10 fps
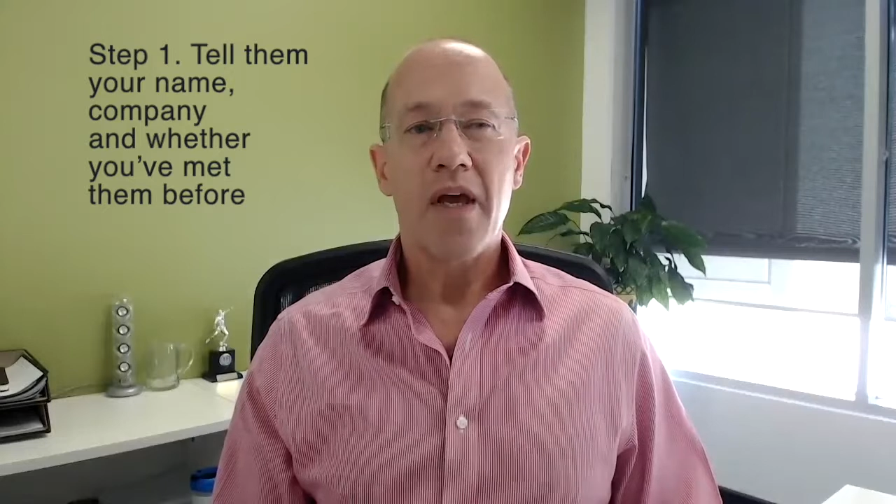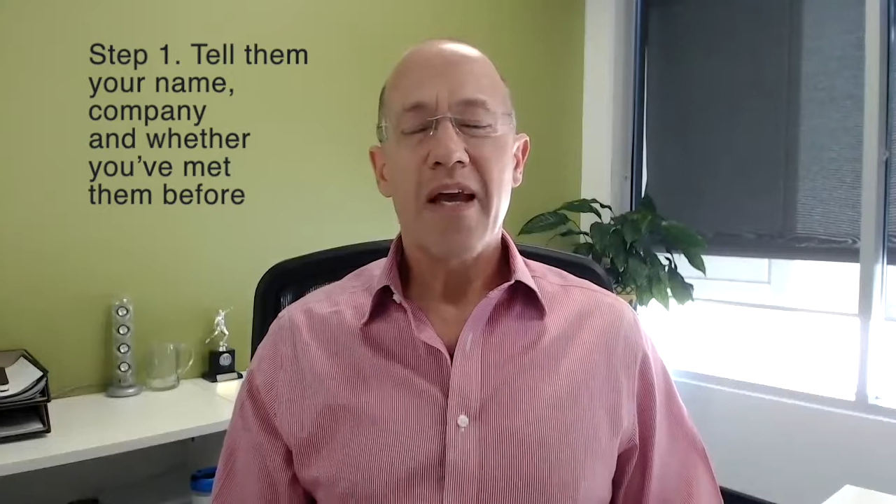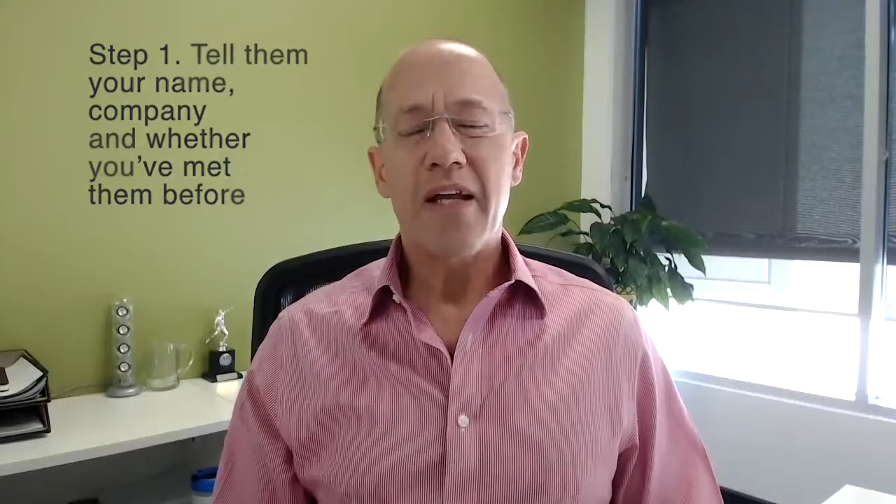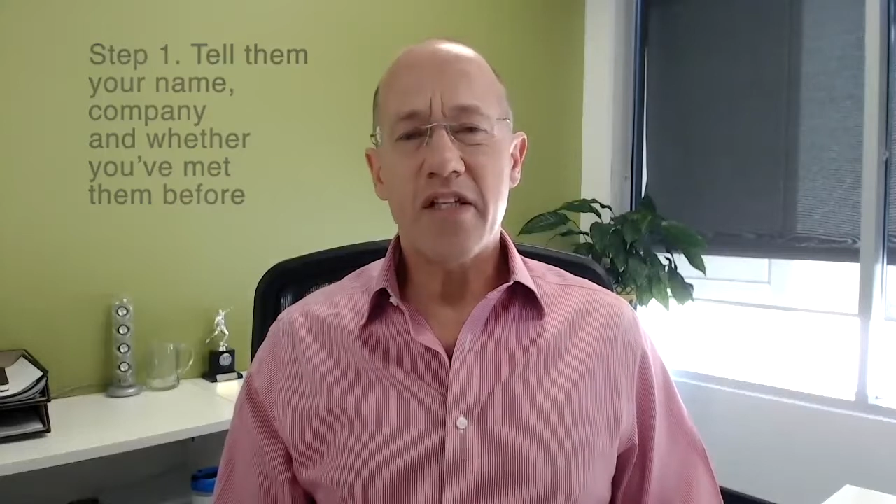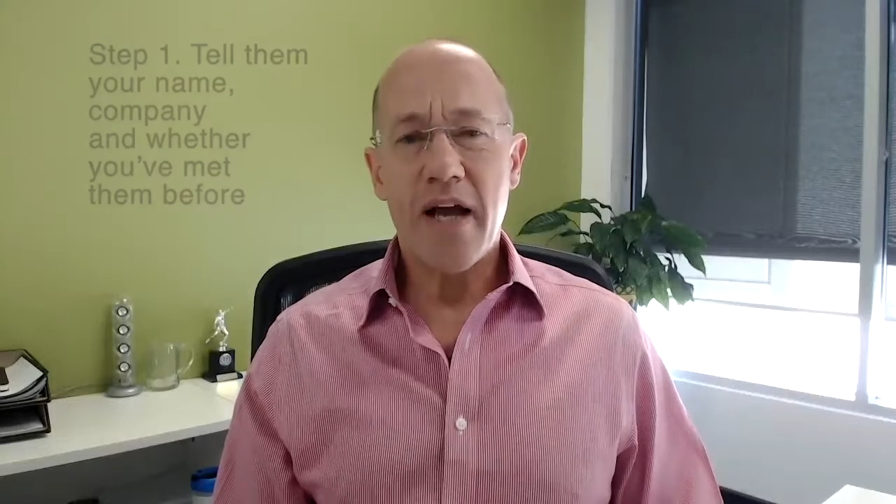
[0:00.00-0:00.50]

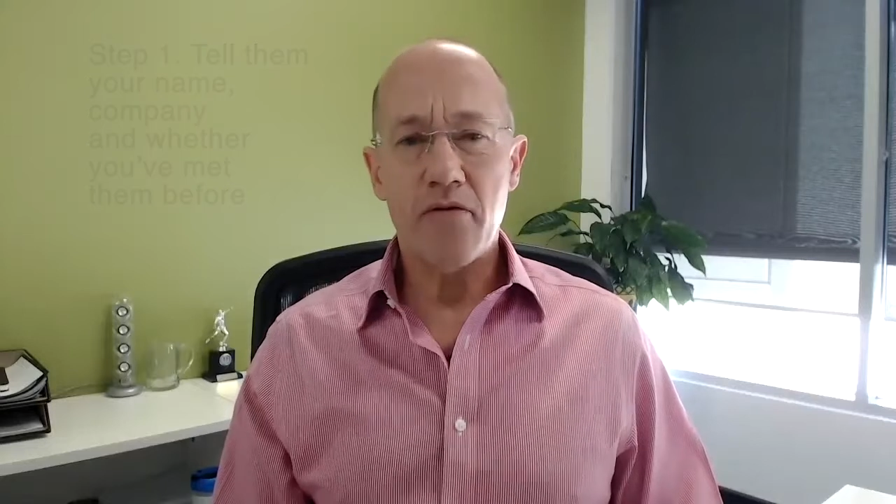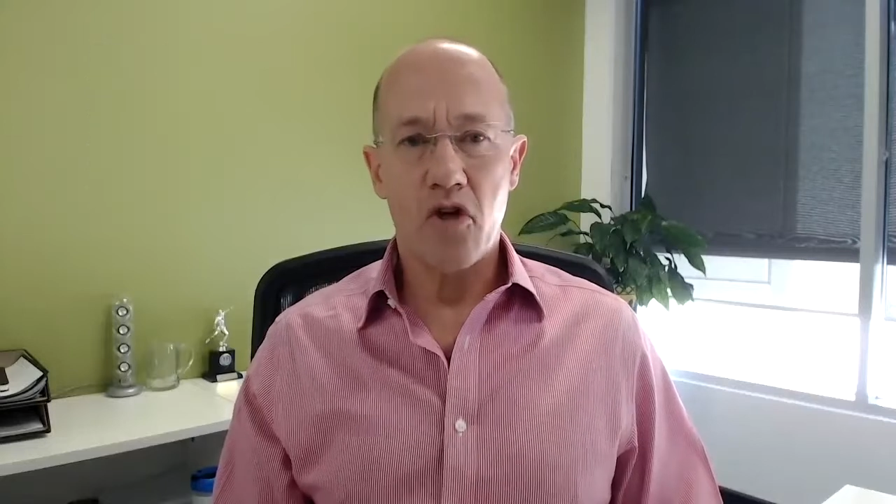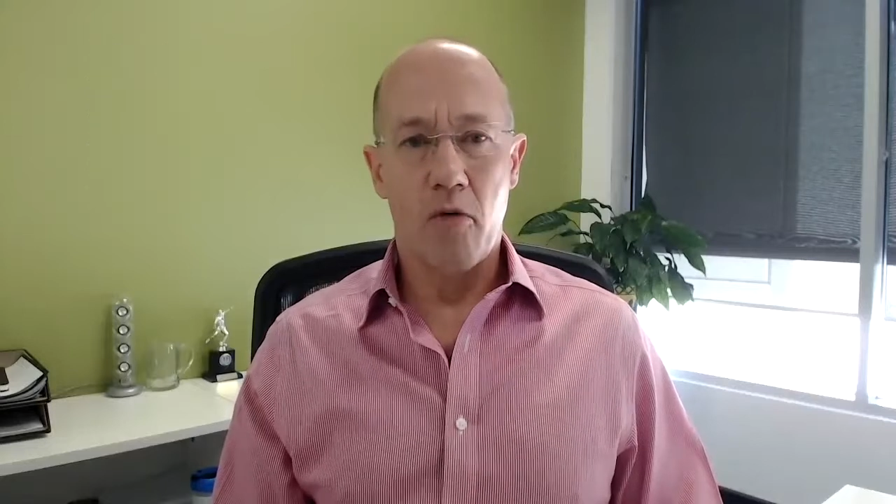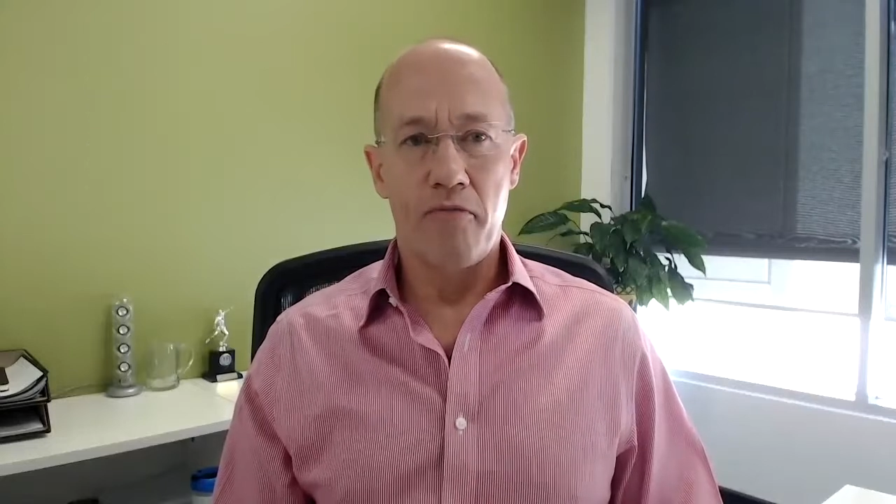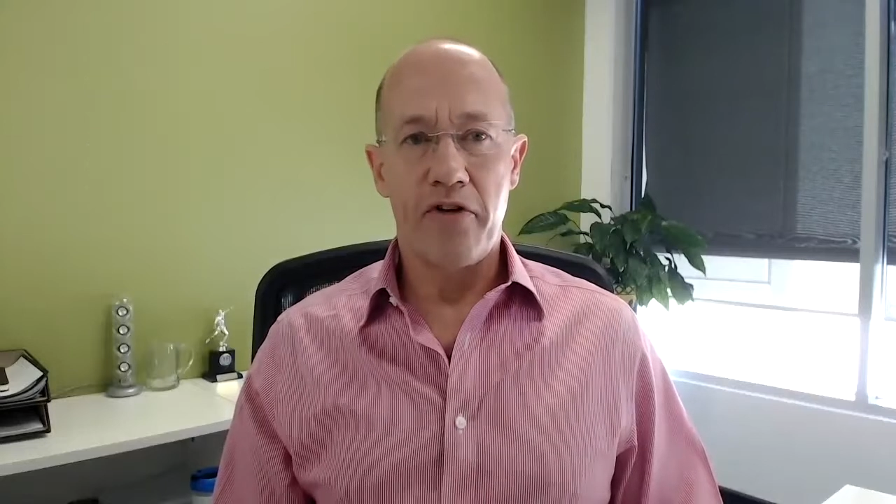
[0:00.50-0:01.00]
It sounds
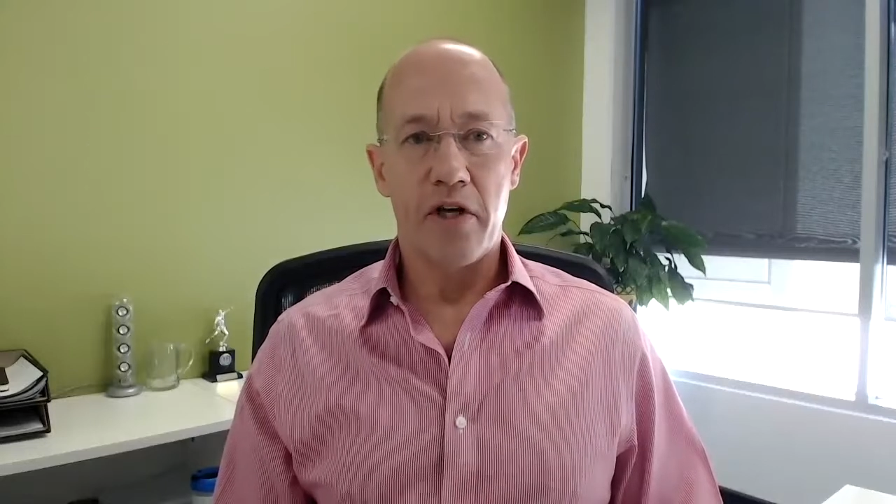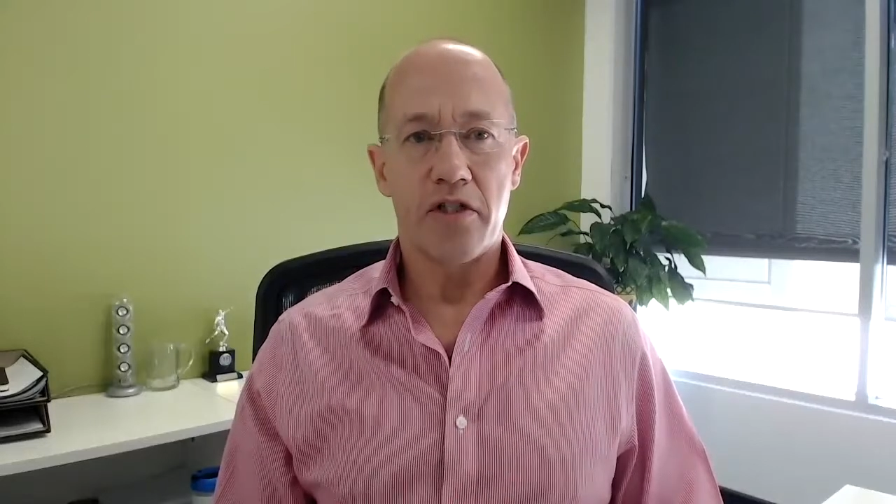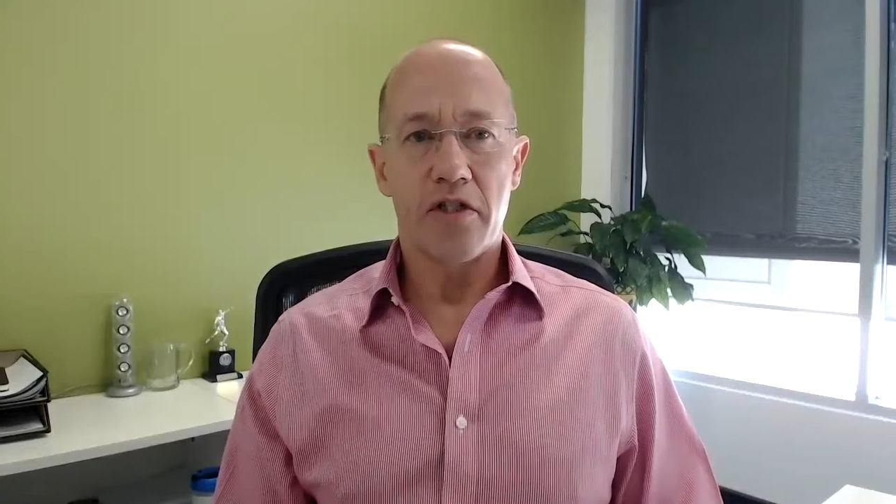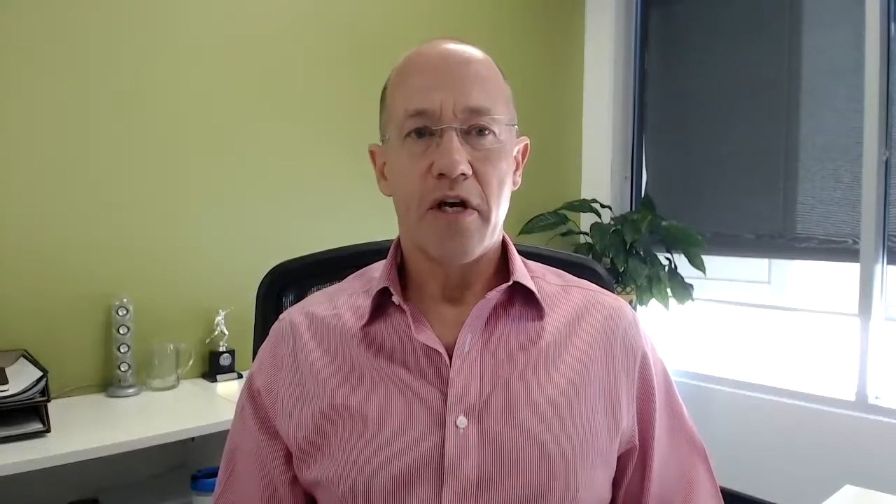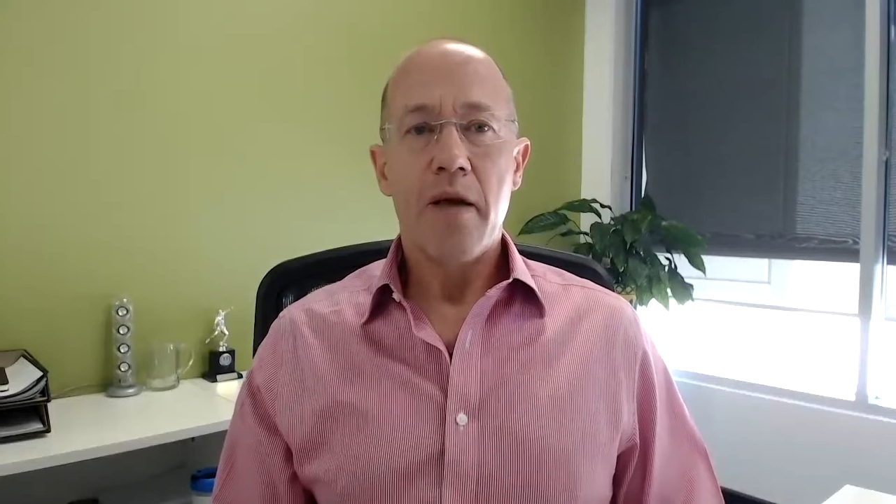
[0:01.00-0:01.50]
obvious,